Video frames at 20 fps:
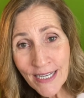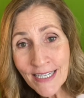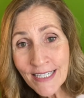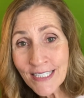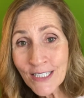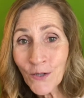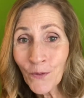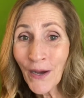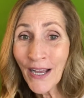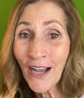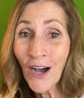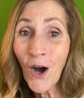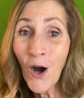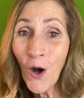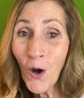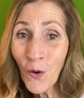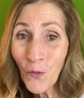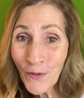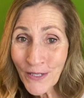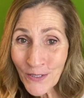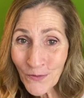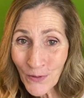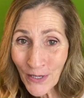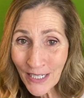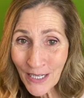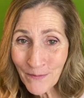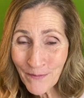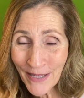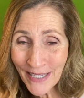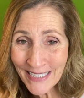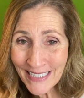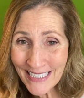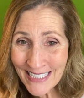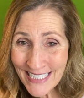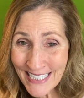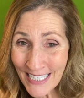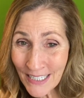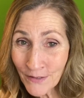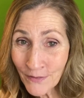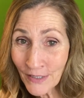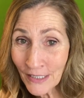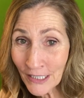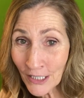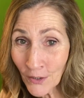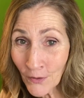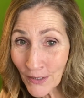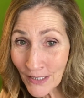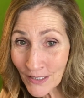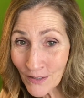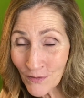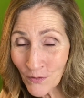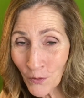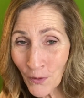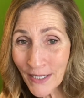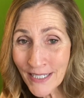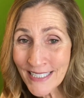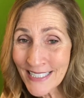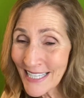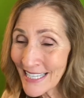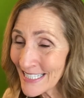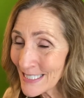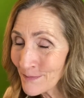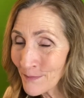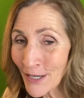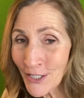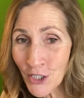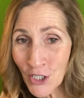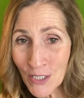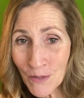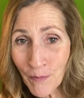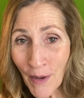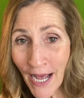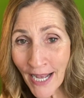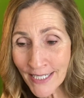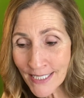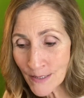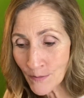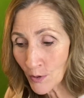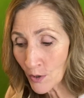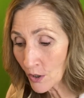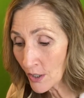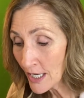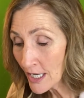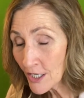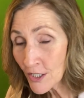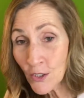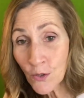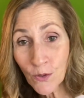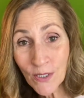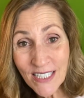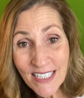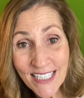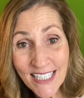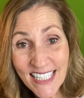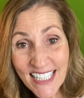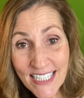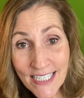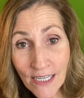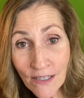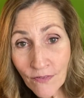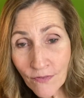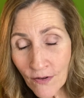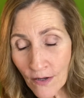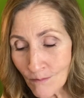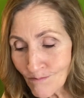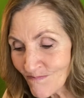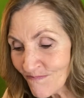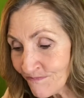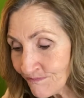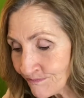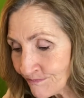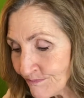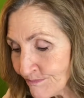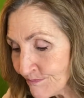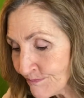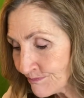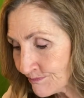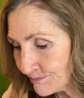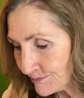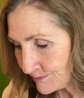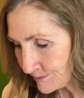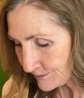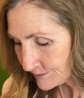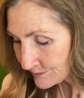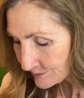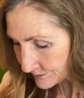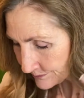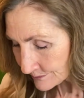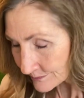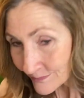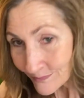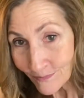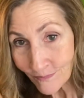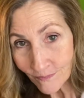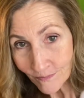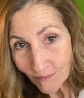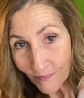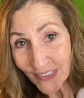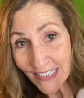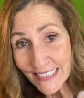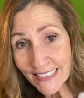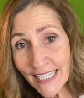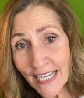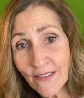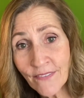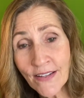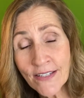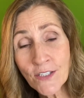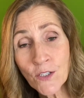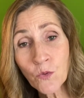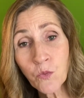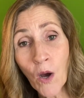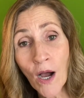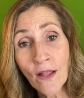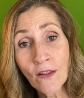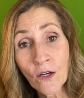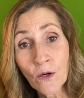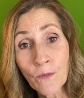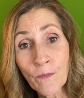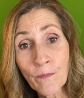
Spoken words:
So I always recommend, instead of clearing the voice, as much as possible, you can sniff and then swallow.